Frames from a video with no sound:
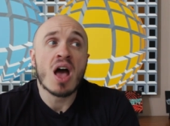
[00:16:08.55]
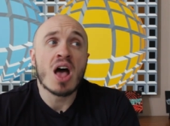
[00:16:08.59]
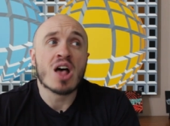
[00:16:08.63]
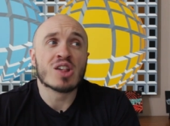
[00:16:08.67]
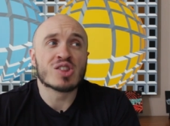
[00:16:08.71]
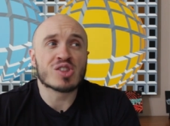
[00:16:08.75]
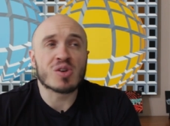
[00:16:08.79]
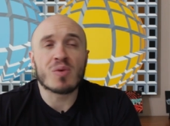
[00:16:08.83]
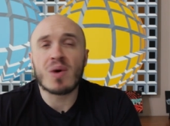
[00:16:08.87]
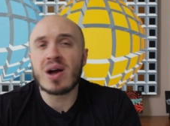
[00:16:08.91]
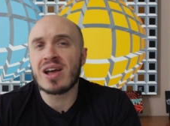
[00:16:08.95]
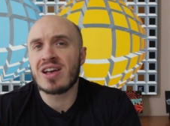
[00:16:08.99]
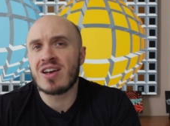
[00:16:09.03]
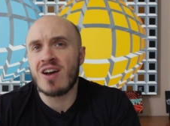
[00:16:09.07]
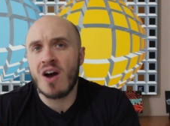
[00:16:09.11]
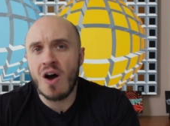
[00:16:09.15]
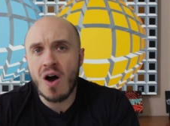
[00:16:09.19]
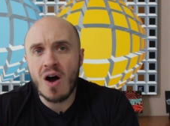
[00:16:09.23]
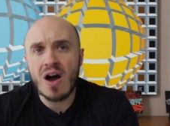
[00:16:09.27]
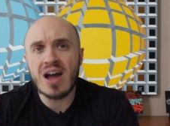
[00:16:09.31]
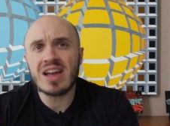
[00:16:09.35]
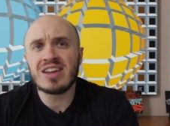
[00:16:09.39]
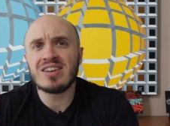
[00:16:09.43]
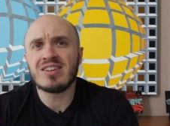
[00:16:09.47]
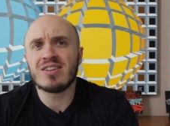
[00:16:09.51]
So I
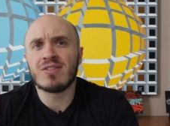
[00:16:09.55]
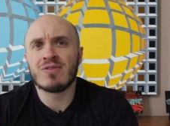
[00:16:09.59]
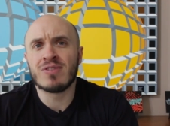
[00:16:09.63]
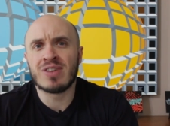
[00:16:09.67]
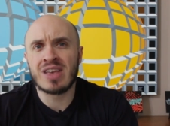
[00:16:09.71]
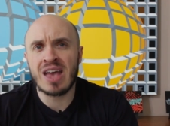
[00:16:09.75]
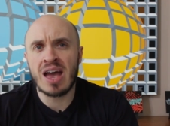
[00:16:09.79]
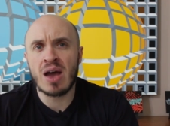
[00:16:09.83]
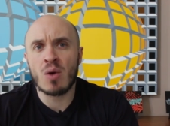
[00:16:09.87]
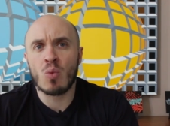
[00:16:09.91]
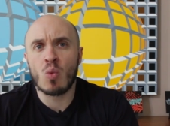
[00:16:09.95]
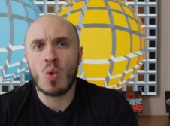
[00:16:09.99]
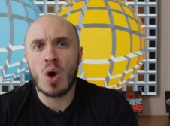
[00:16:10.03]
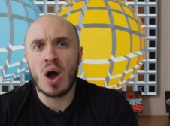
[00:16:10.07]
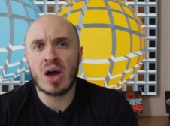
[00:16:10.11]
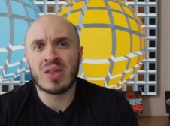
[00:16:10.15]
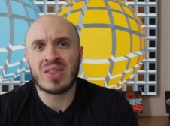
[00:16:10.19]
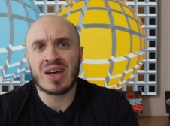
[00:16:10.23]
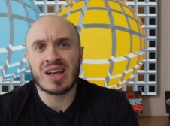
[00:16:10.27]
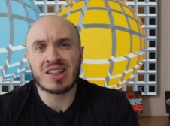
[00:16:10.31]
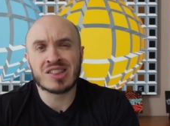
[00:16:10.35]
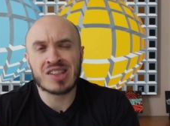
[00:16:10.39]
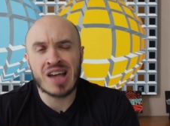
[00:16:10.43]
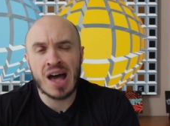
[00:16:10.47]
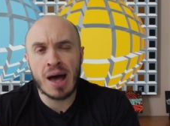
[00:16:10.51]
kind of get why
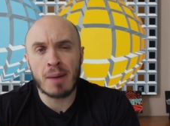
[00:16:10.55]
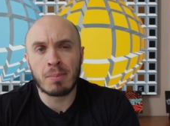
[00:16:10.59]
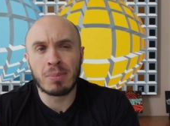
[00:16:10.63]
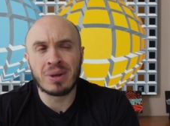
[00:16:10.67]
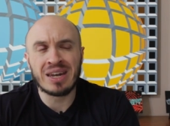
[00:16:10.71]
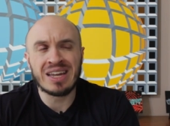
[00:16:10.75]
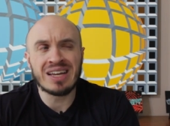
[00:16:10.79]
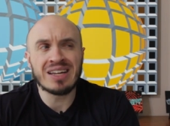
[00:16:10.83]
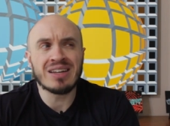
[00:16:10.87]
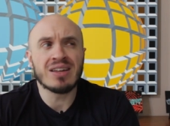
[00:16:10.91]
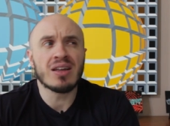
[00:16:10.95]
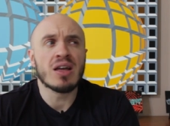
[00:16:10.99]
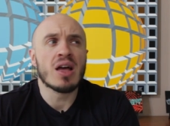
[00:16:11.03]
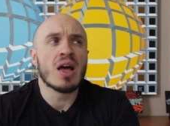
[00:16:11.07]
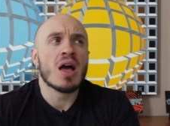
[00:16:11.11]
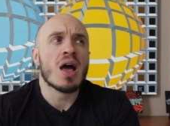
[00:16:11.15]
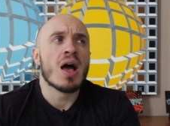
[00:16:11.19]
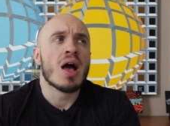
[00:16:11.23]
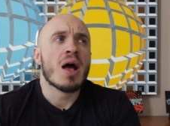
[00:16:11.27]
that's happening,